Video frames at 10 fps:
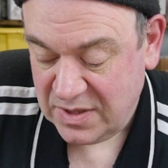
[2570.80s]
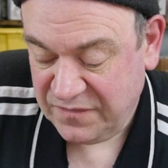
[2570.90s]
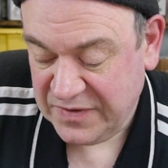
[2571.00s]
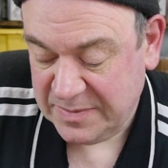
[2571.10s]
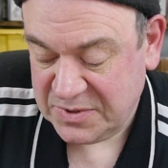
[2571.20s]

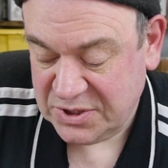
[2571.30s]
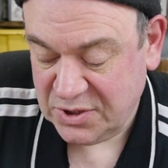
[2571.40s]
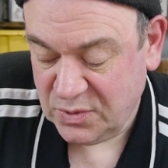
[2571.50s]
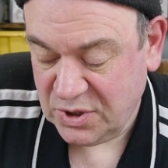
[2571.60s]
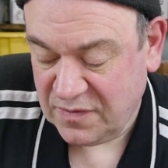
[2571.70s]
The Philips
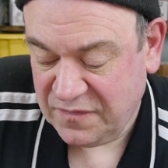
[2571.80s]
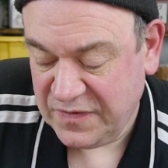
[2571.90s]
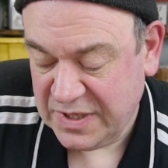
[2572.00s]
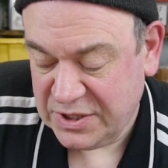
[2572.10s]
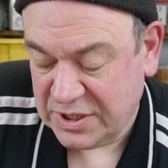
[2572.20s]
Studio
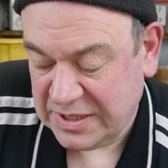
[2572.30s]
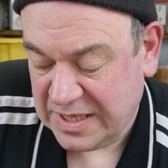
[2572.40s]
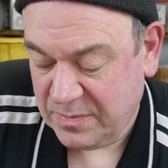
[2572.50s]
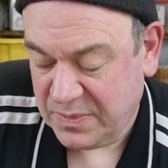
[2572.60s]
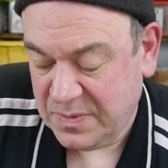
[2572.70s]
facial
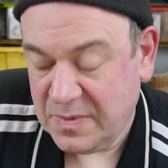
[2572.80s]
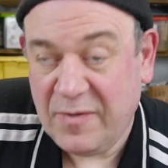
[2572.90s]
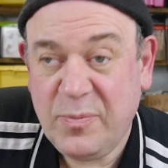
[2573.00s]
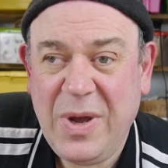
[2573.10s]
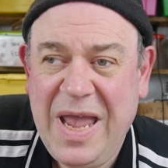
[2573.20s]
lamp,
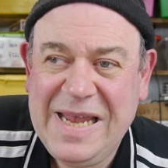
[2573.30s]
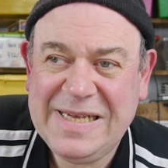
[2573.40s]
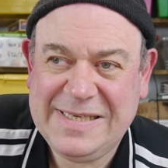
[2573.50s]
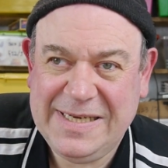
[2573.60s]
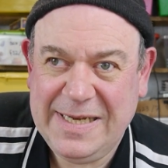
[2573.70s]
I've put
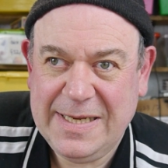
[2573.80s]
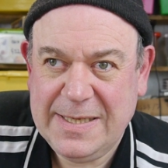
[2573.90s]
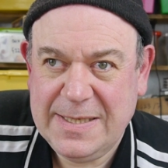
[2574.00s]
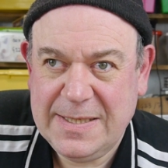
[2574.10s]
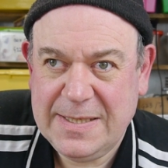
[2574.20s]
eighty,
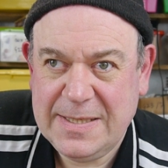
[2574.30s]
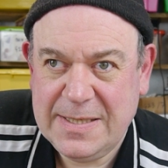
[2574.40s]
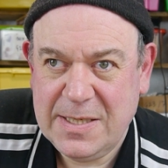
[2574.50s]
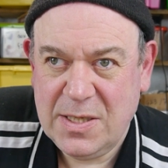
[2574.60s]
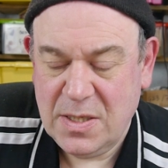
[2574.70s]

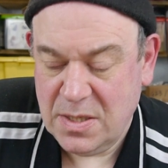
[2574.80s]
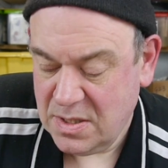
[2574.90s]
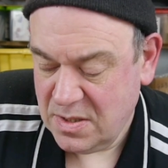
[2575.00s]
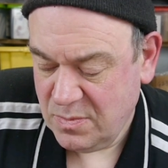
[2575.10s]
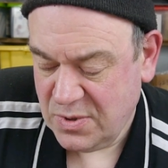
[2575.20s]

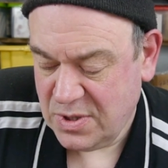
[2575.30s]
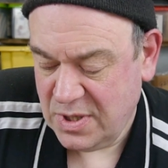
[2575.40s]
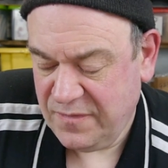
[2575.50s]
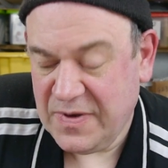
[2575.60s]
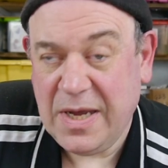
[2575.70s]
but
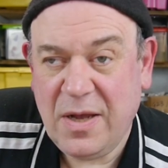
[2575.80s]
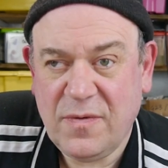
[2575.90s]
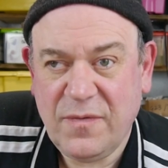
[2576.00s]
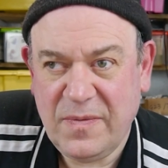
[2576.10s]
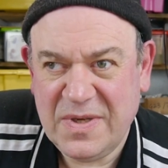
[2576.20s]
if I get an
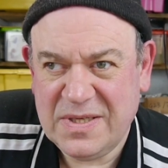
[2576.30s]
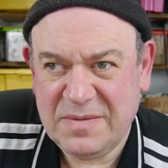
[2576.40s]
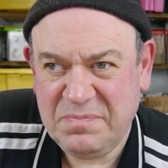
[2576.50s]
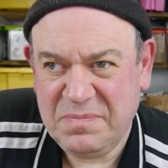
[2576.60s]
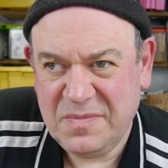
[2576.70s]
offer
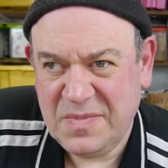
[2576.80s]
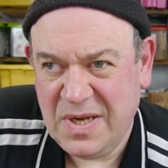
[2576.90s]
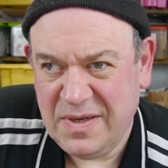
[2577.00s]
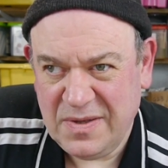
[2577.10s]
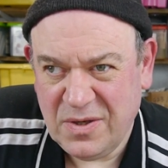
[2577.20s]
that's
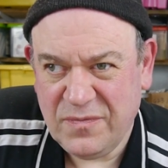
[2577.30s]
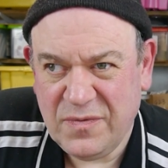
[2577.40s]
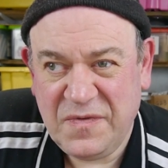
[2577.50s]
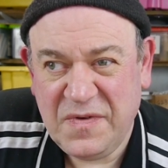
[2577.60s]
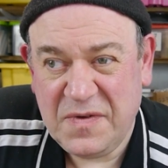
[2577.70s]
anything
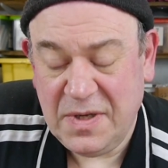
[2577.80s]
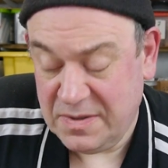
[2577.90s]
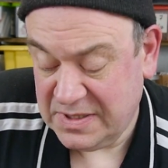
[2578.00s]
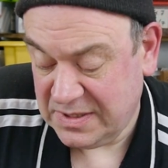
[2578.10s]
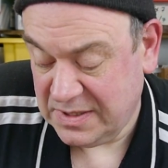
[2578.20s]
over fifty,
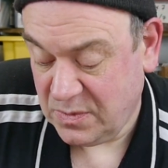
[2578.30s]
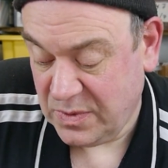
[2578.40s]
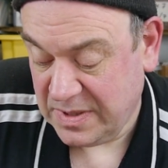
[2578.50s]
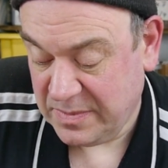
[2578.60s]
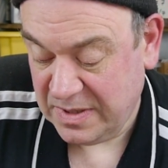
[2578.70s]
sixty
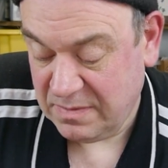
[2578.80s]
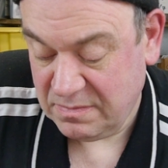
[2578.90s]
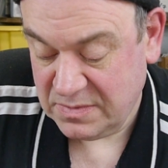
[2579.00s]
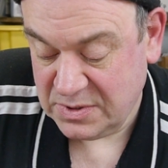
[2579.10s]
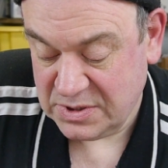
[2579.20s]
quid, I might
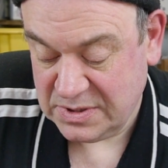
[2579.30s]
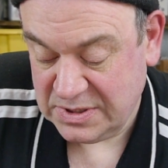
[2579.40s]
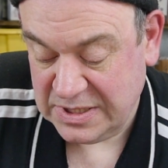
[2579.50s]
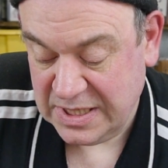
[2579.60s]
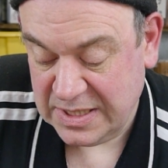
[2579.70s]
just
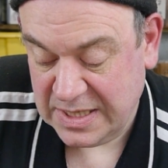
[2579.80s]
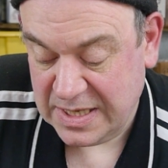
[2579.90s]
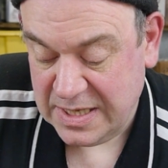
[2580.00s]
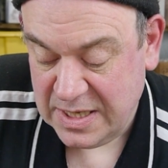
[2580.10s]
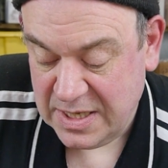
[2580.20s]
take that.